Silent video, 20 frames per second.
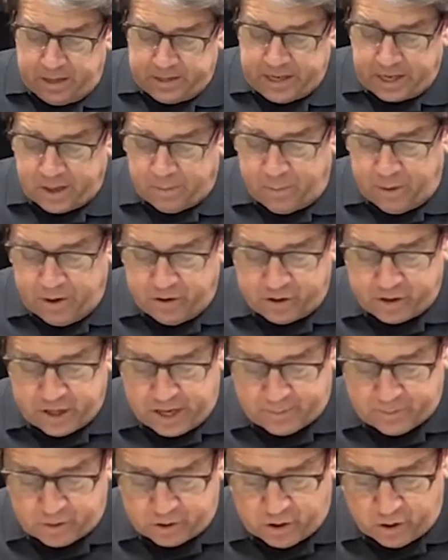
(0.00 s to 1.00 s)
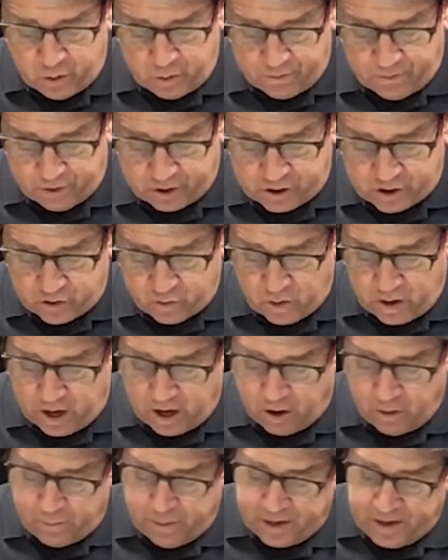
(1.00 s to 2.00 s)
2 Peter
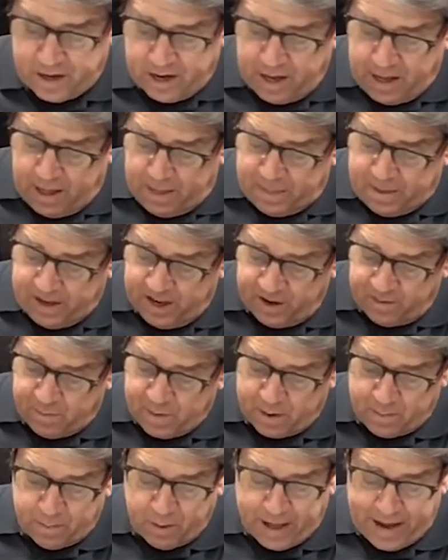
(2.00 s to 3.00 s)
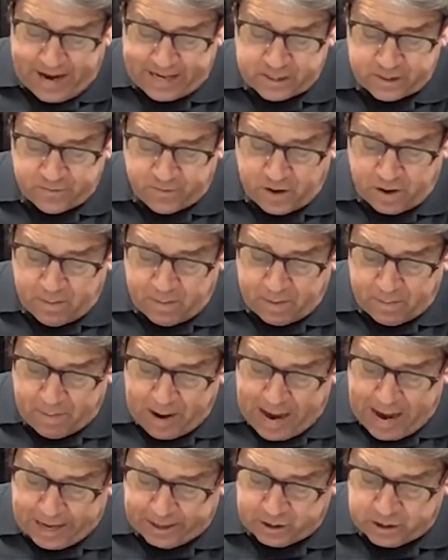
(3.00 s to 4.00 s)
2:12, but these men blaspheme in
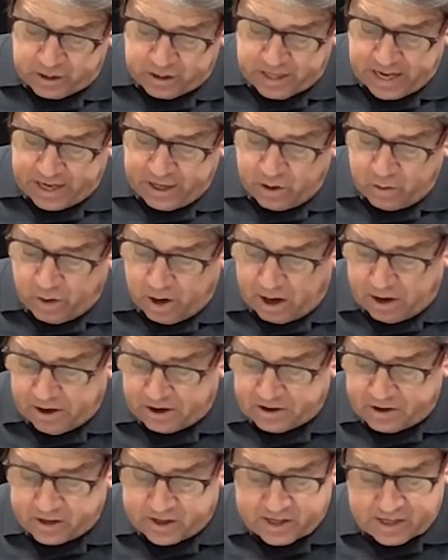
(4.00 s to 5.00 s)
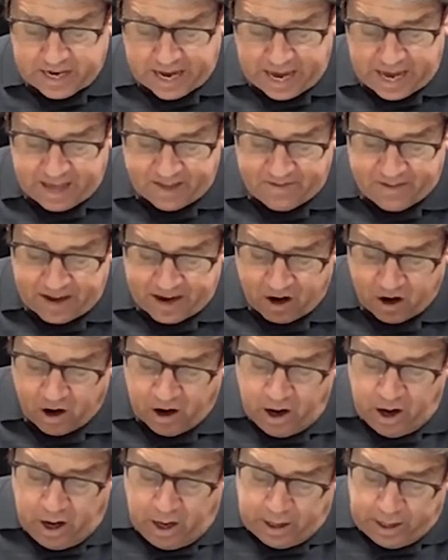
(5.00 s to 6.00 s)
matters they do not understand. They
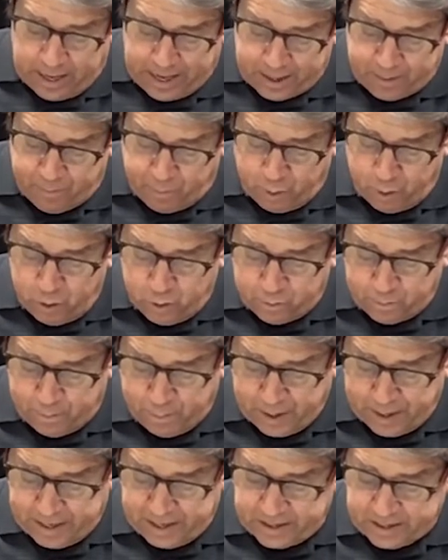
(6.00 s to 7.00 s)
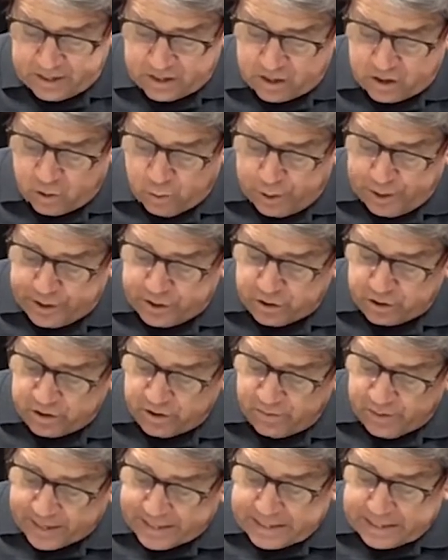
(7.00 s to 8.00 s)
are like brute beasts,
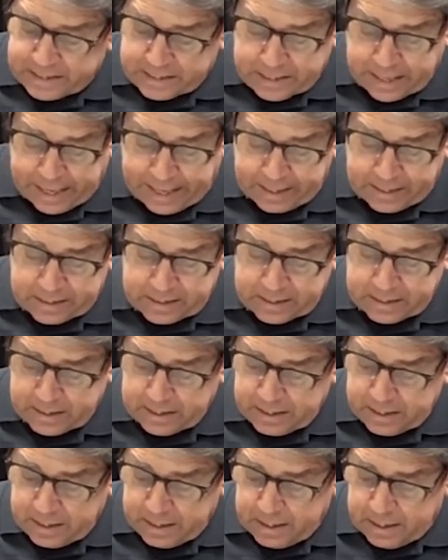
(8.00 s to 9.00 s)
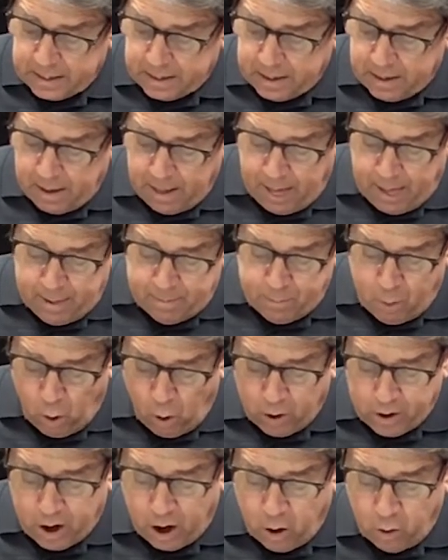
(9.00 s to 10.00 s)
creatures of instinct,
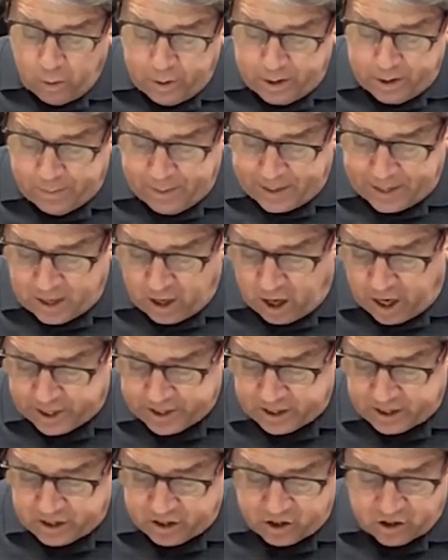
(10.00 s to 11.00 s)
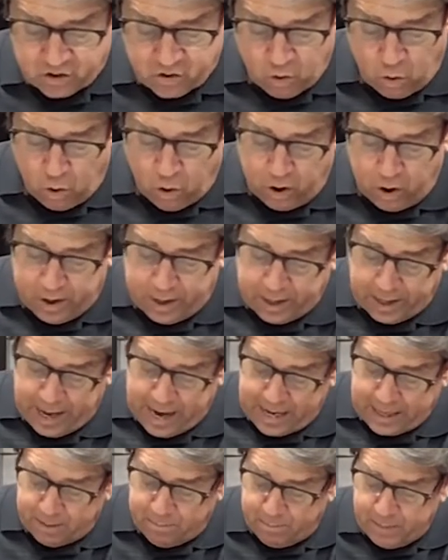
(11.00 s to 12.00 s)
born only to be caught and destroyed, and
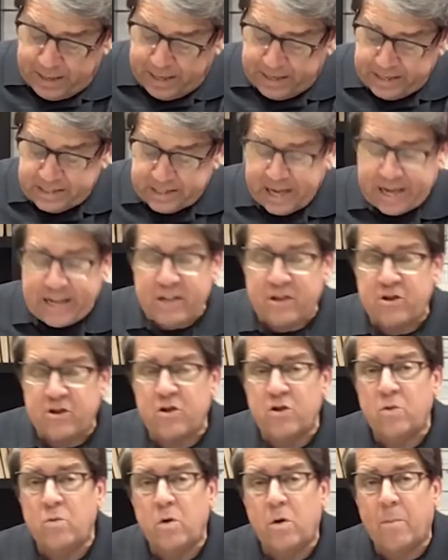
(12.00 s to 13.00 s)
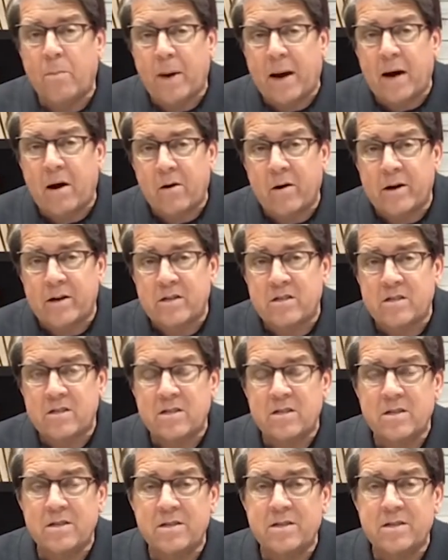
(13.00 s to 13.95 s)
like beasts, they too will perish.